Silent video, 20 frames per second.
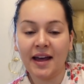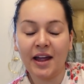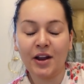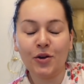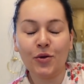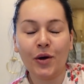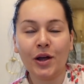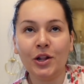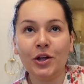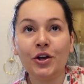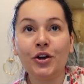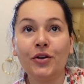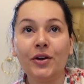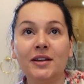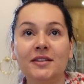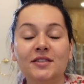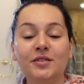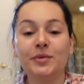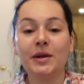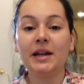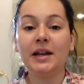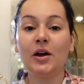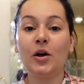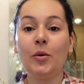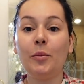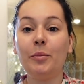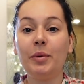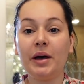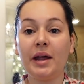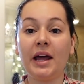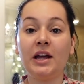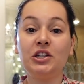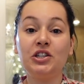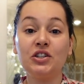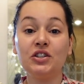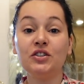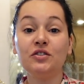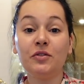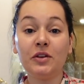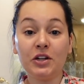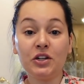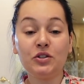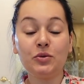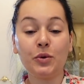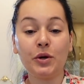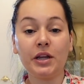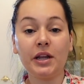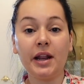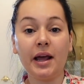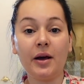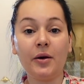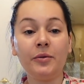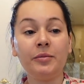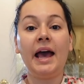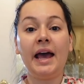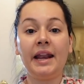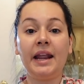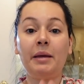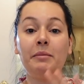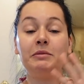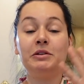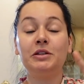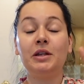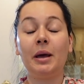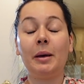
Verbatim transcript: I know I look crazy right now, but I just finished working out and